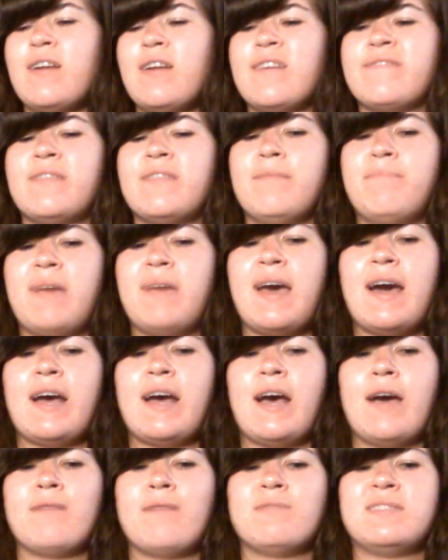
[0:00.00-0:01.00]
off the
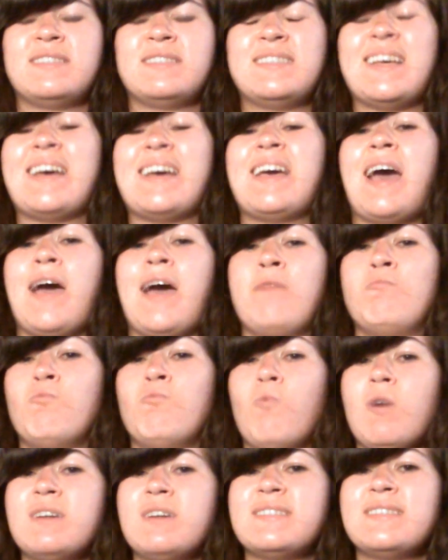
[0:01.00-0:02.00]
bat, I would say I
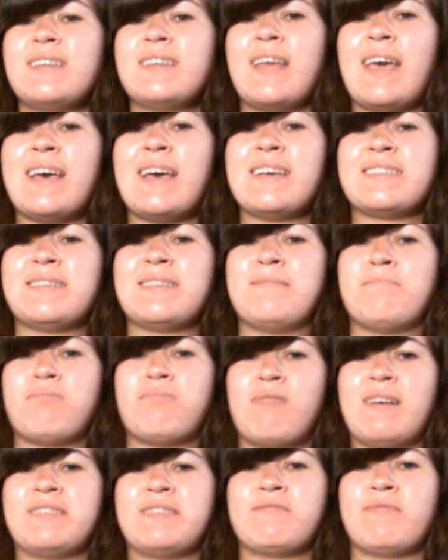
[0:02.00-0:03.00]
wasn't as
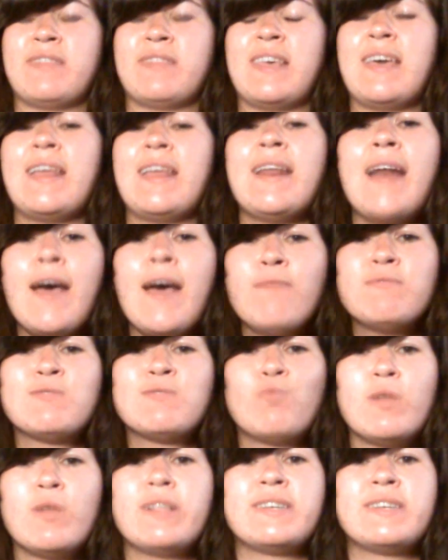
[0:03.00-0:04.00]
impressed with it, and I was
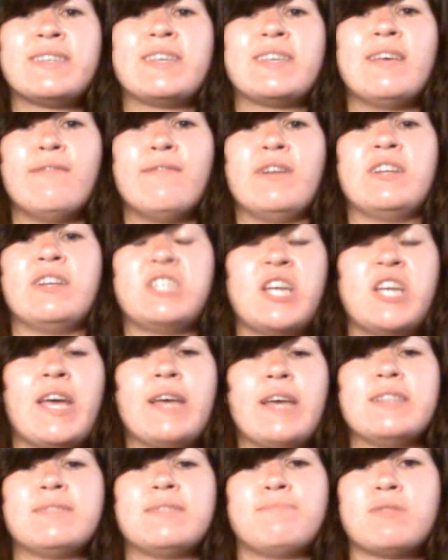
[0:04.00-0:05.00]
willing to give it a
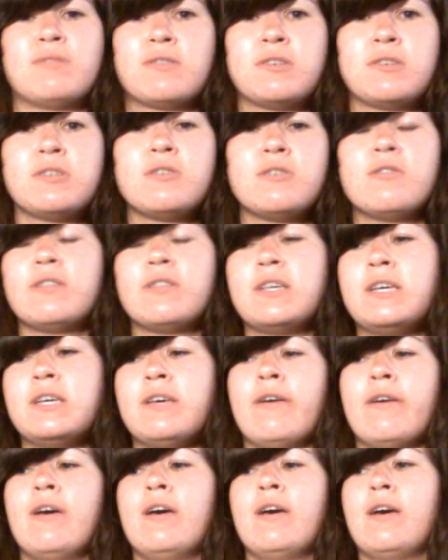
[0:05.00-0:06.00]
chance, but
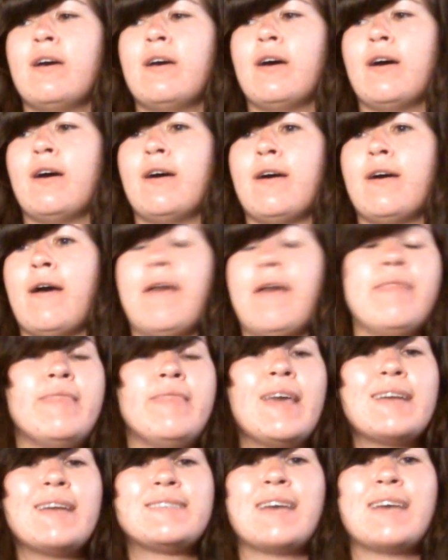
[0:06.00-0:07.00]
clearly
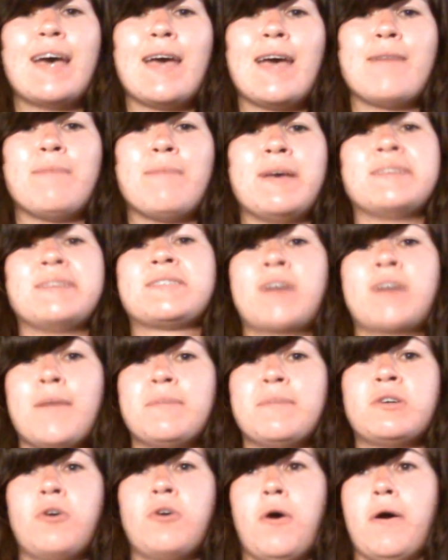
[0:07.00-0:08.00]
that time has come
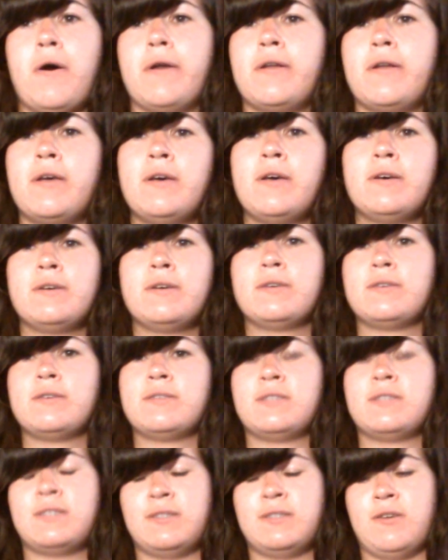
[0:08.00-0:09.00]
and gone.
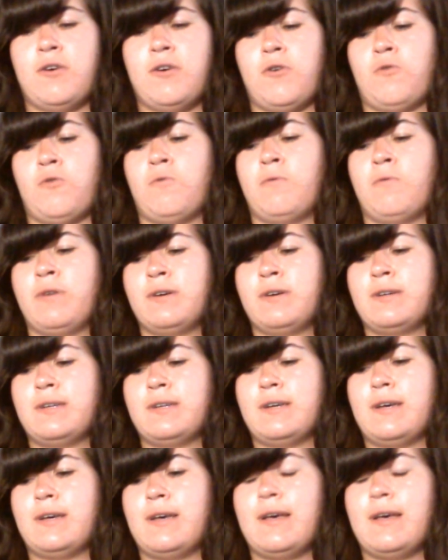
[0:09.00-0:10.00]
So
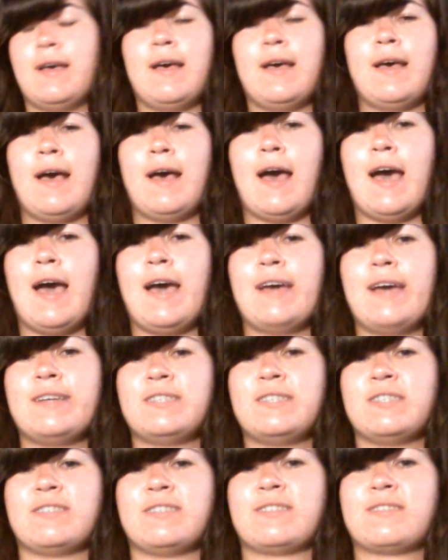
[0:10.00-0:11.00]
I
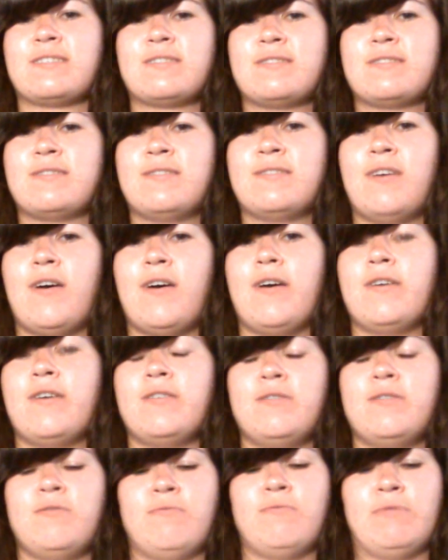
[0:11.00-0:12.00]
just thought
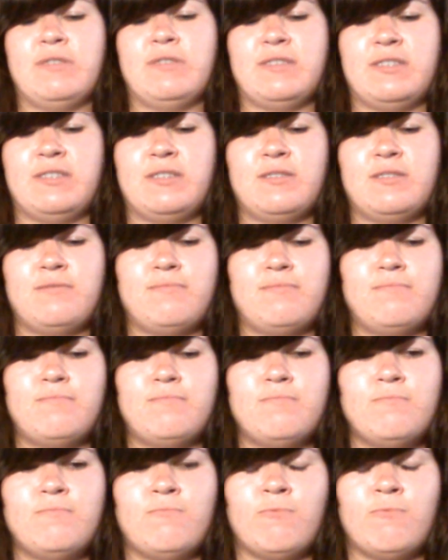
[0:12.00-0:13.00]
it was
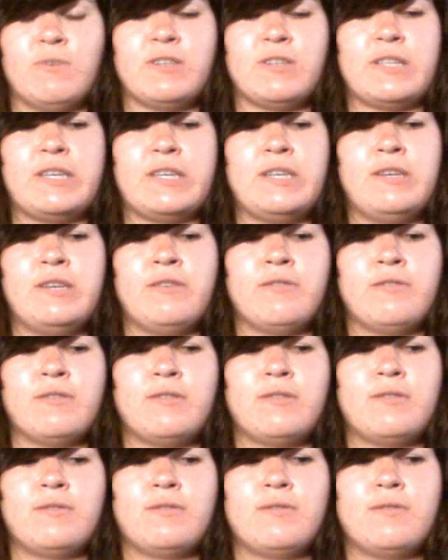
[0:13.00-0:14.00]
really
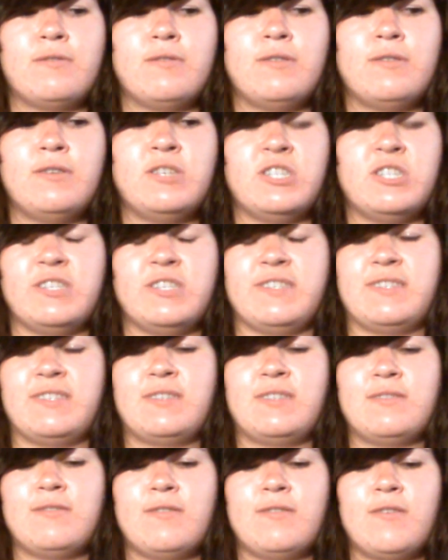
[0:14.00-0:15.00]
just